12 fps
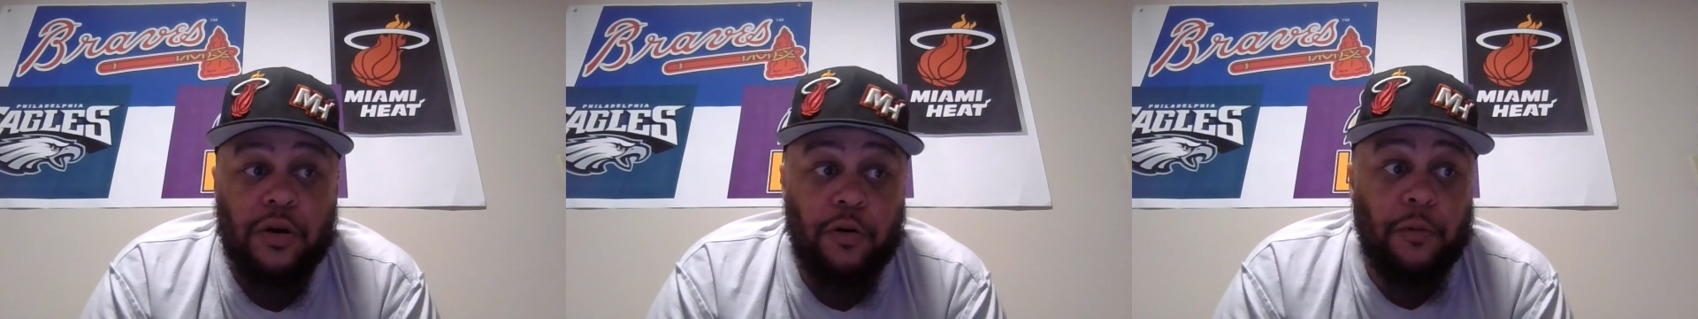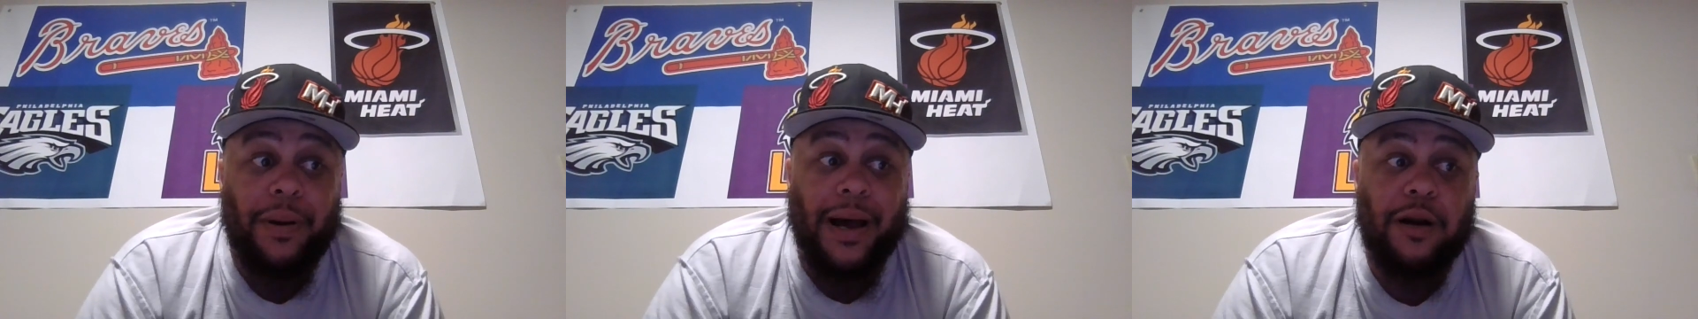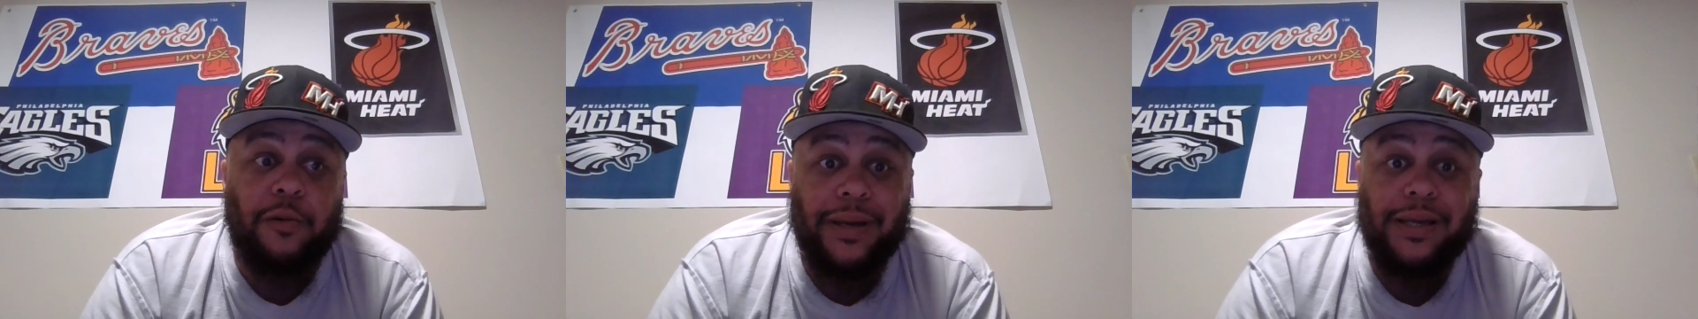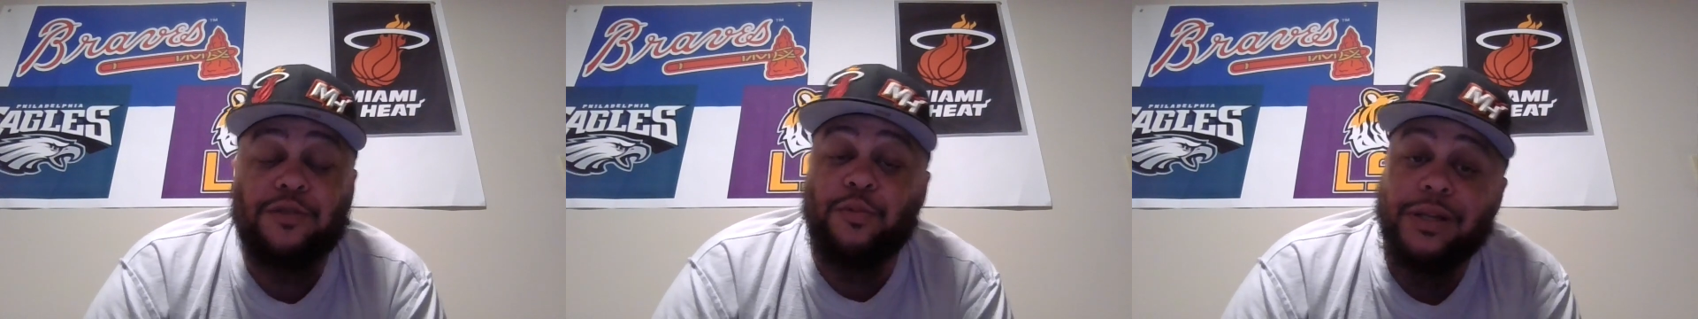who, by the
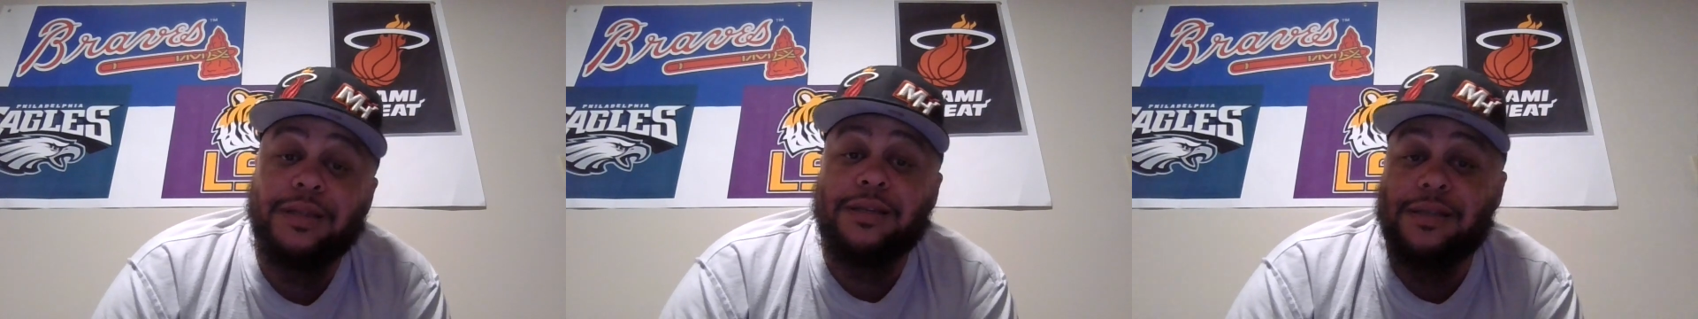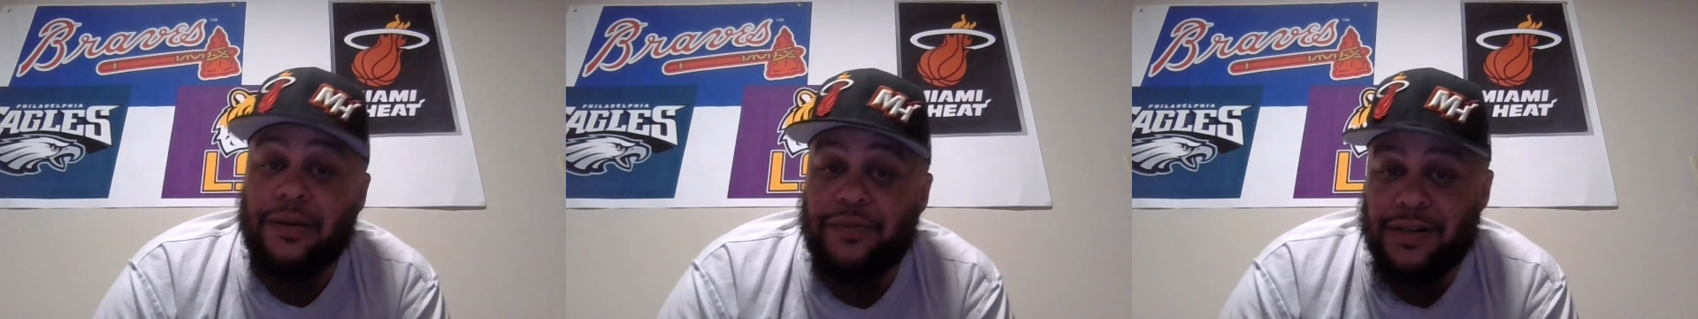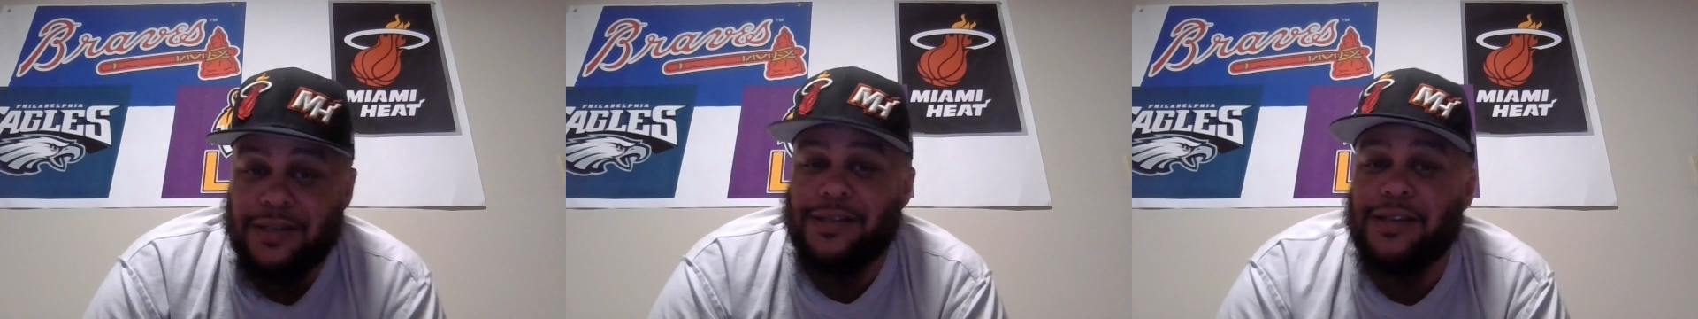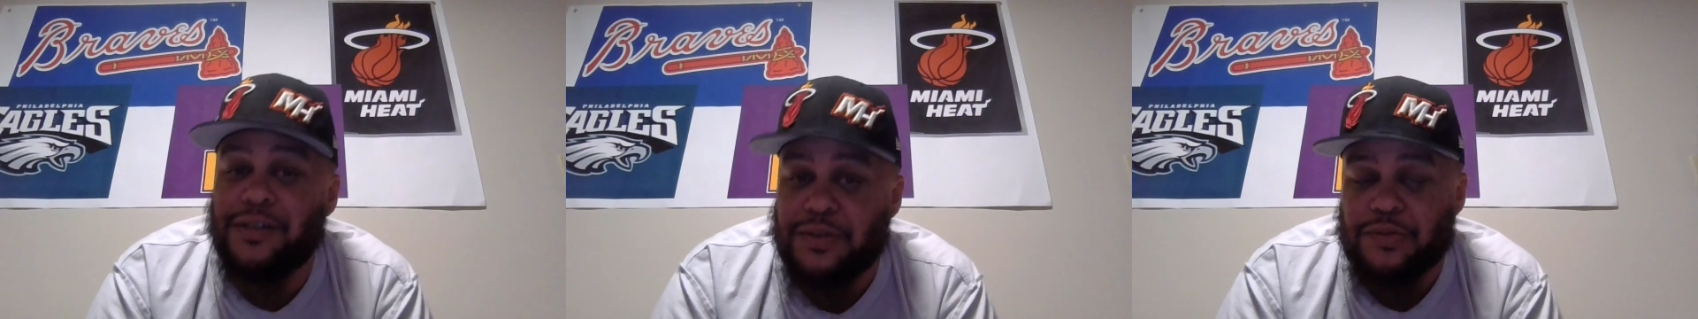way, is with the
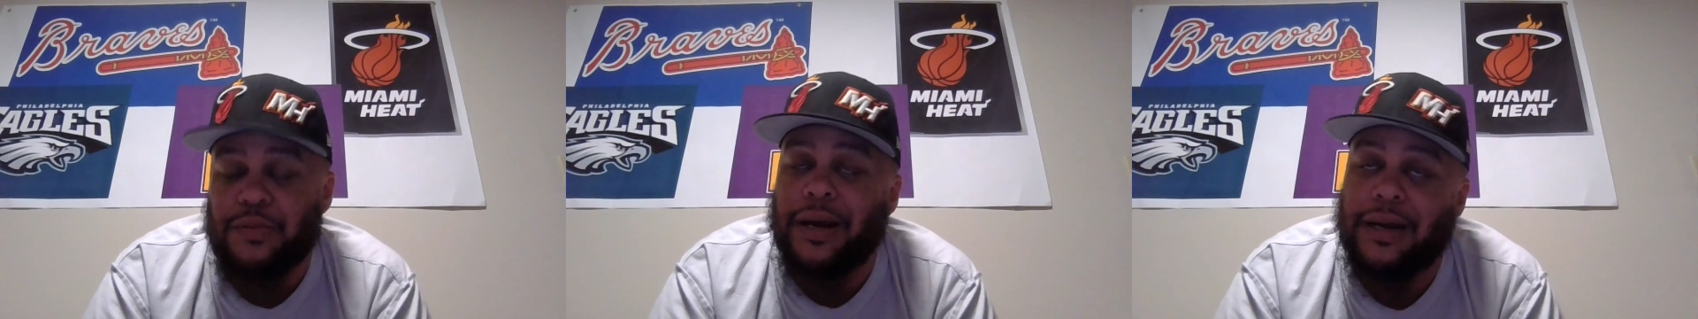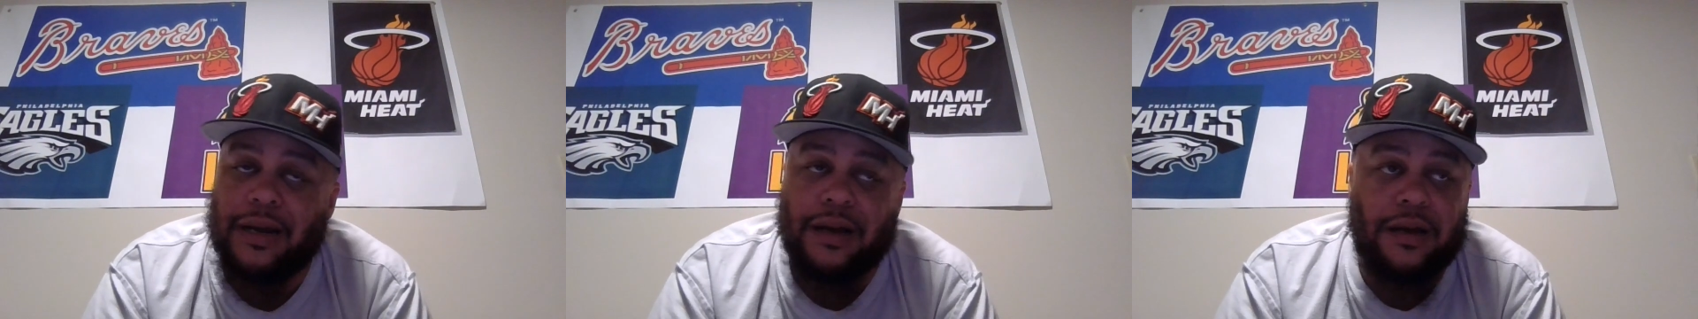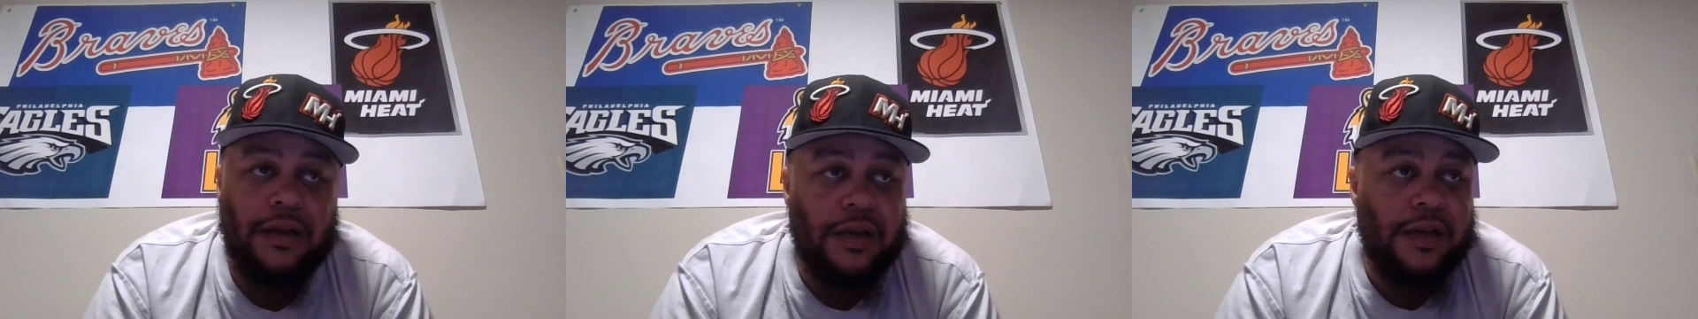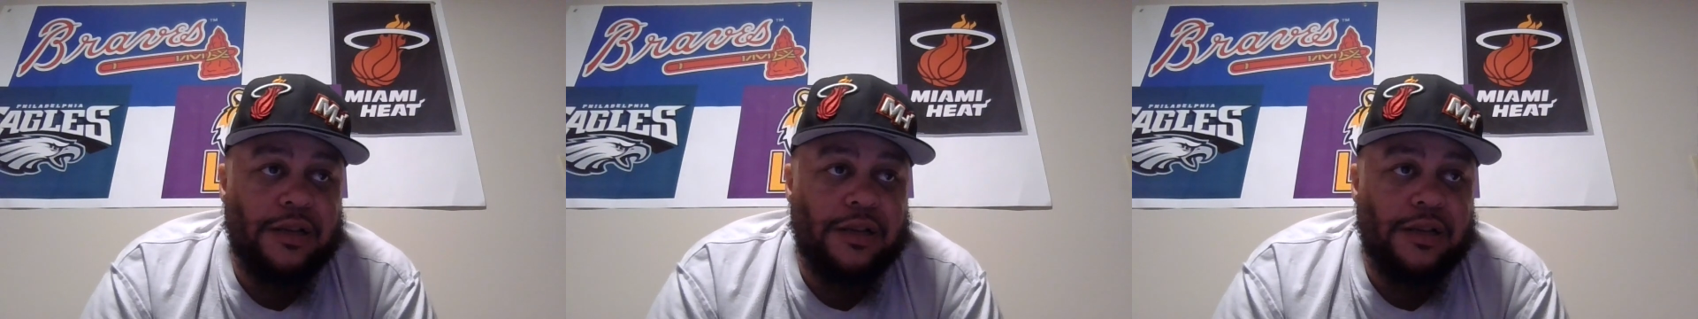76ers right now.